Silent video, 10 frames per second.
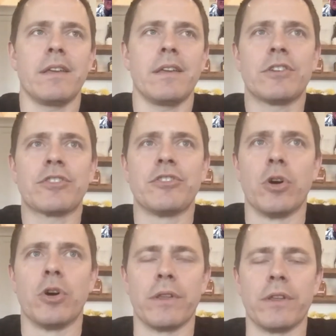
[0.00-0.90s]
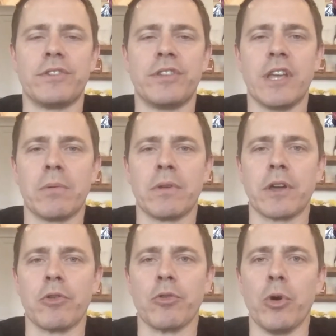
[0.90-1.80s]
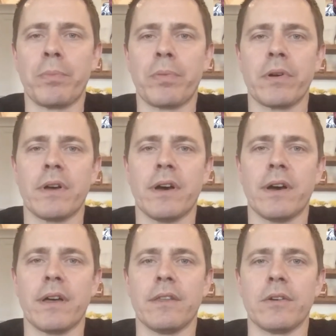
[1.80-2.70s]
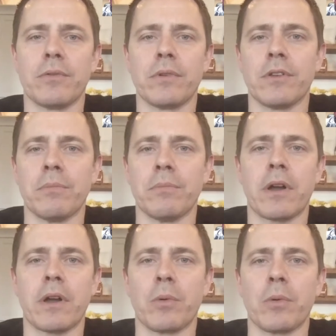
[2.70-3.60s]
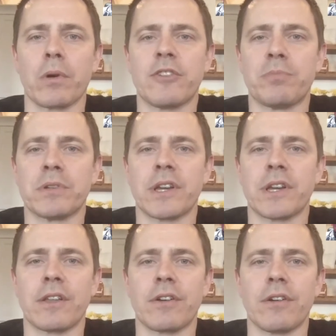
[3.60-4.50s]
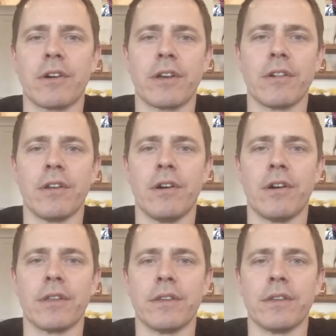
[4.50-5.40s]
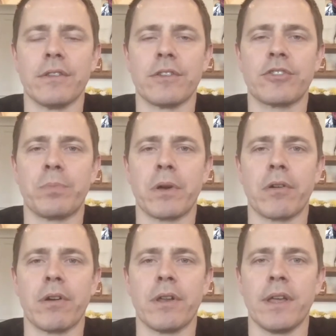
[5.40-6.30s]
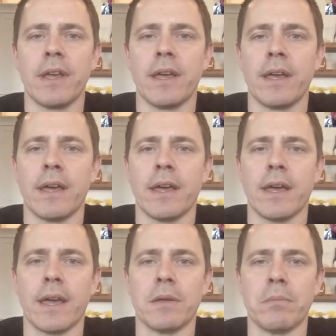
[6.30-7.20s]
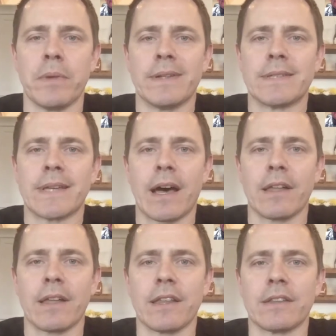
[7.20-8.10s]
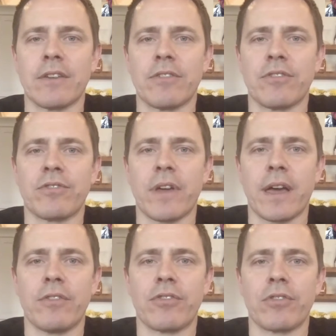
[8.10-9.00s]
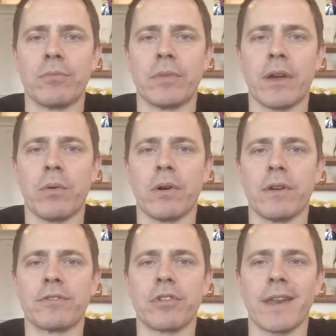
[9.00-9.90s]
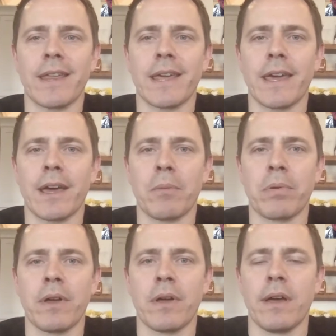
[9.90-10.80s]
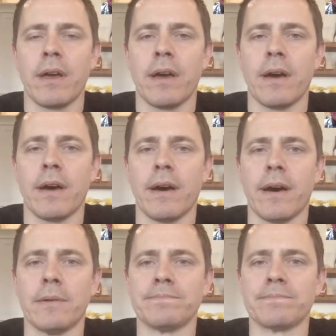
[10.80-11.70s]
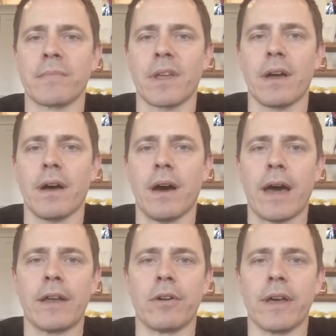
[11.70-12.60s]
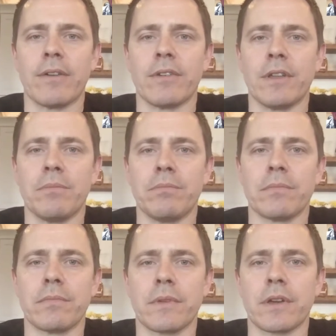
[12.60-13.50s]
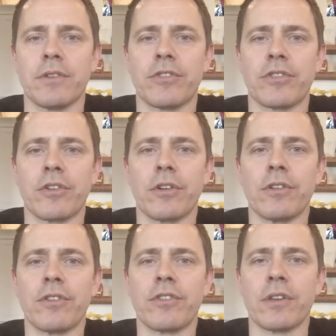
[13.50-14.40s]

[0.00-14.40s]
just knowing the team and the group and the body of work they've put together all year long, and the spirit and the mentality that they've had from day one of training camp. Um, I don't have any concerns